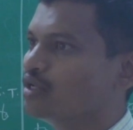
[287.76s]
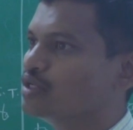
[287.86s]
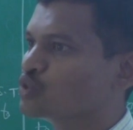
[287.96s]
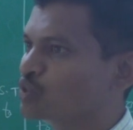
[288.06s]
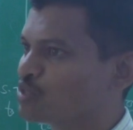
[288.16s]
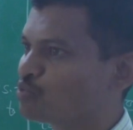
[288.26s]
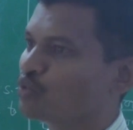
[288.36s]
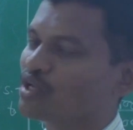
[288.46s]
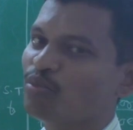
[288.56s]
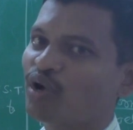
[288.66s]
so these
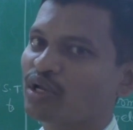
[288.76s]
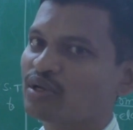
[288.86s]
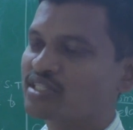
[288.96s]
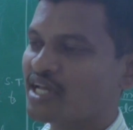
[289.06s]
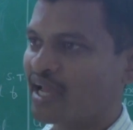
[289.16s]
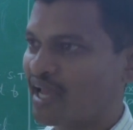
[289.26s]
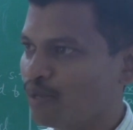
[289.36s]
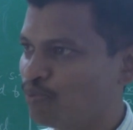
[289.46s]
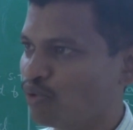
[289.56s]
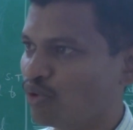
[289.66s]
protein molecules are
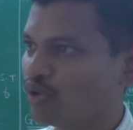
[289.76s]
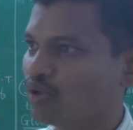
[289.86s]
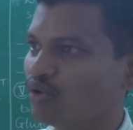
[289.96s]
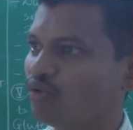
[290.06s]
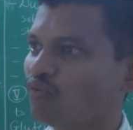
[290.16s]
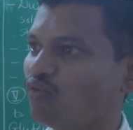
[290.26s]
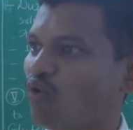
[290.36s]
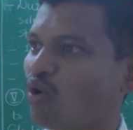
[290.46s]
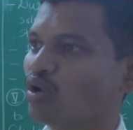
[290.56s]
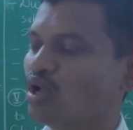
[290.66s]
helpful
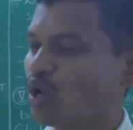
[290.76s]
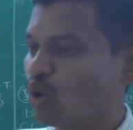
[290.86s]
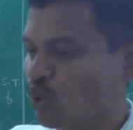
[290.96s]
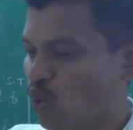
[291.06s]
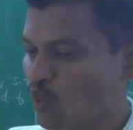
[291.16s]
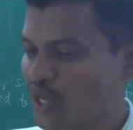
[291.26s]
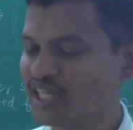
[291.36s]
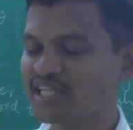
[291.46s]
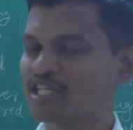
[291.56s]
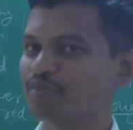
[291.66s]
for
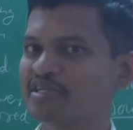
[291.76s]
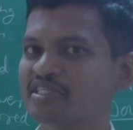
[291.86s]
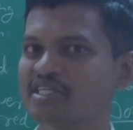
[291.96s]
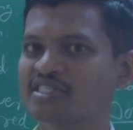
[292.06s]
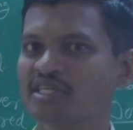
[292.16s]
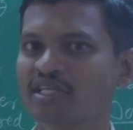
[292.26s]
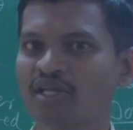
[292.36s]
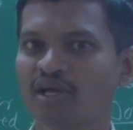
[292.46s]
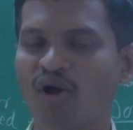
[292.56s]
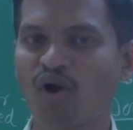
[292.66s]
lowering the surface
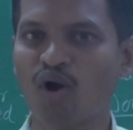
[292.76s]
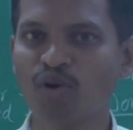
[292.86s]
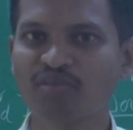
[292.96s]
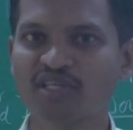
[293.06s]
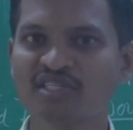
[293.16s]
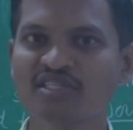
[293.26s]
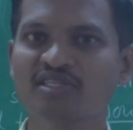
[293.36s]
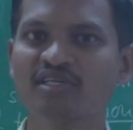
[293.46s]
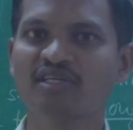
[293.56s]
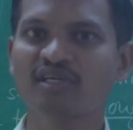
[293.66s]
tension of these
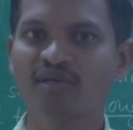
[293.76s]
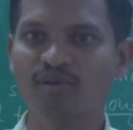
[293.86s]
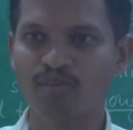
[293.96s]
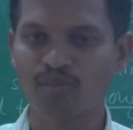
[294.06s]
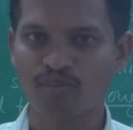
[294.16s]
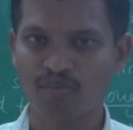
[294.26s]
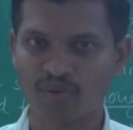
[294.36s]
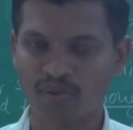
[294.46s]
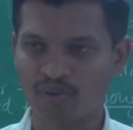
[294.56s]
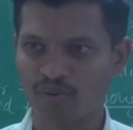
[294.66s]

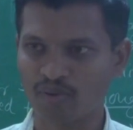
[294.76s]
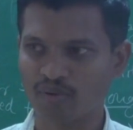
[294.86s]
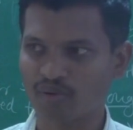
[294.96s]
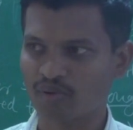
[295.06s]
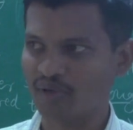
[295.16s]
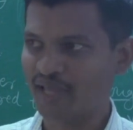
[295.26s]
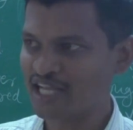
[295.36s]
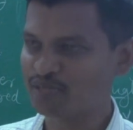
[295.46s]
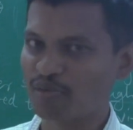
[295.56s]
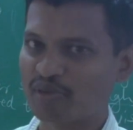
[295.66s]

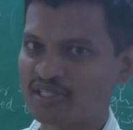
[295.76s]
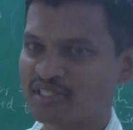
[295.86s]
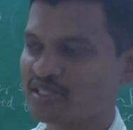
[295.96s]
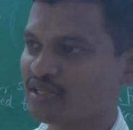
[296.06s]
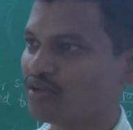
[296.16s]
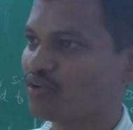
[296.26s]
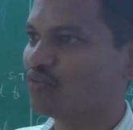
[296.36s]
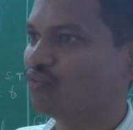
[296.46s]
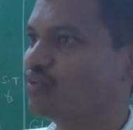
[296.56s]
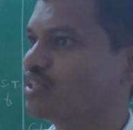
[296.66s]
gas bubbles
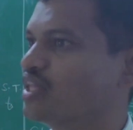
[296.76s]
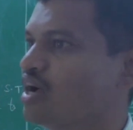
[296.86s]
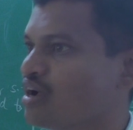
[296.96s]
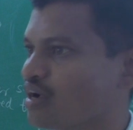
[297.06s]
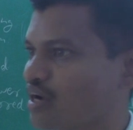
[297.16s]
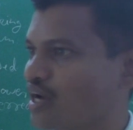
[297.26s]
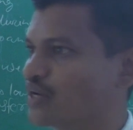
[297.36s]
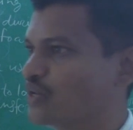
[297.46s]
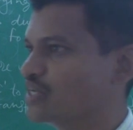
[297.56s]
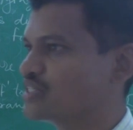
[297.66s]
with the
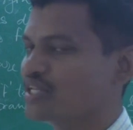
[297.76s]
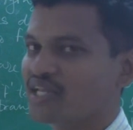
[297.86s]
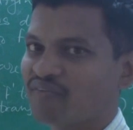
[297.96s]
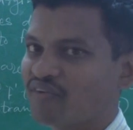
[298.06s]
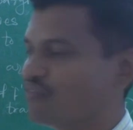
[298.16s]
continuous liquid